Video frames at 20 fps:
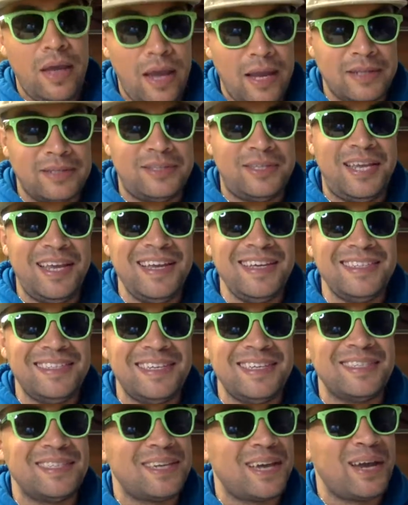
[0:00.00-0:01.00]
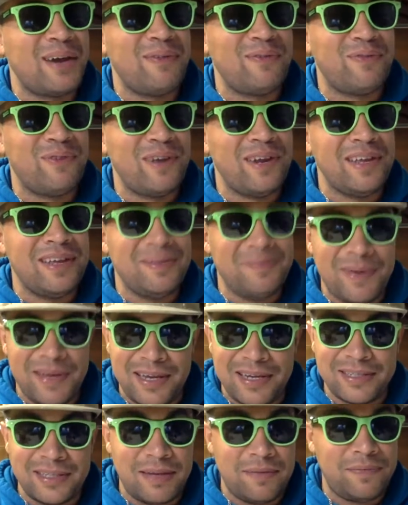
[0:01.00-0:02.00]
and sees this, kind of funny
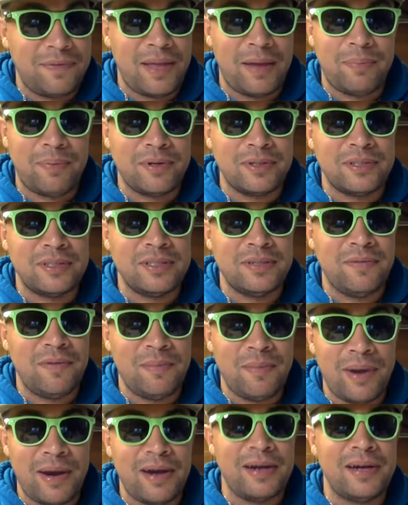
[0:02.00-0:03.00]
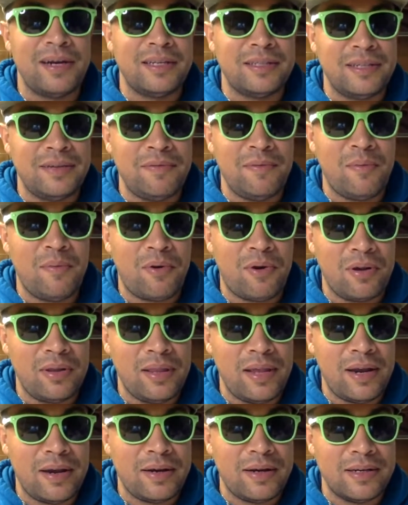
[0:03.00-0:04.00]
because if that person's even married, it's even more
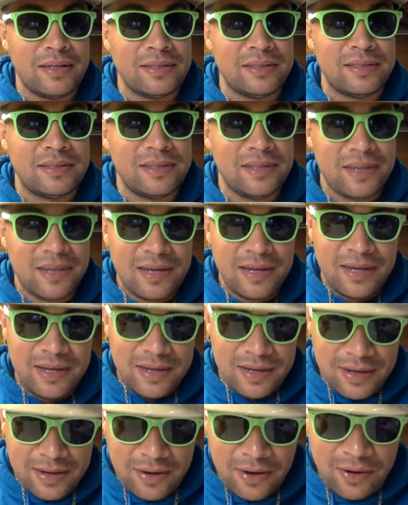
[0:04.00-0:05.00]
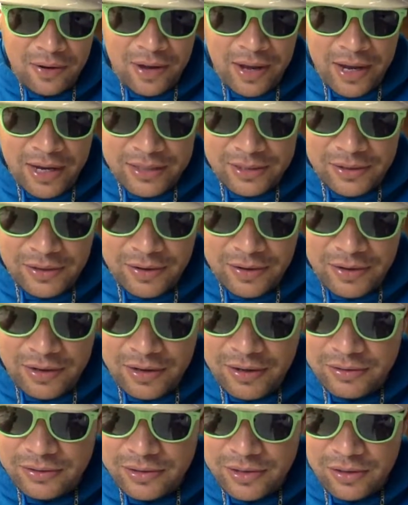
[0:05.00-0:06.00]
hilarious. Okay, so here
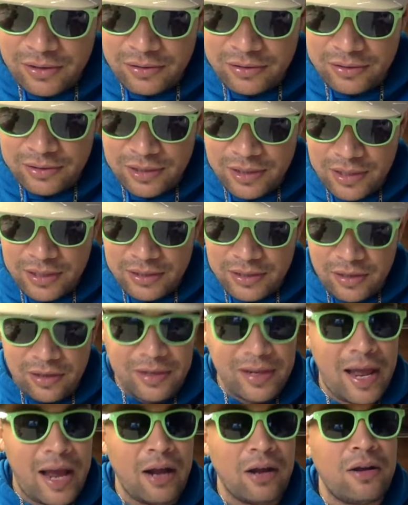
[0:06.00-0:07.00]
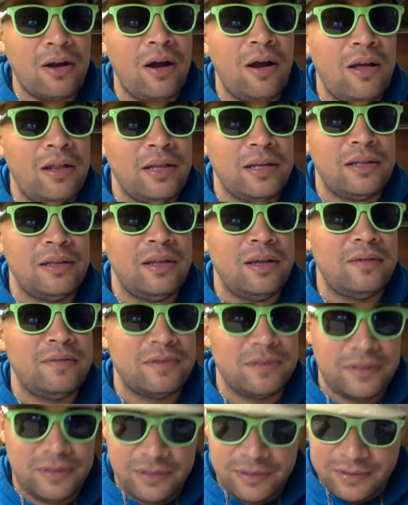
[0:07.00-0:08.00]
it goes. It's called Alcoholic
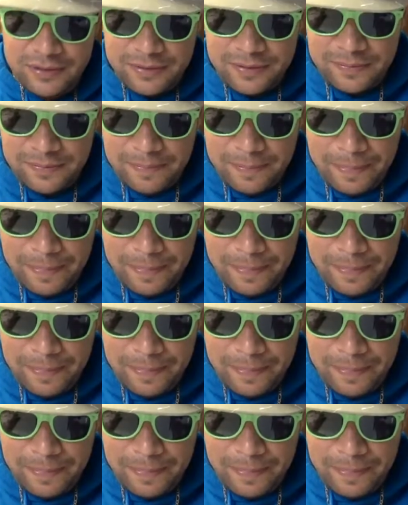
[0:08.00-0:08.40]
Lovers.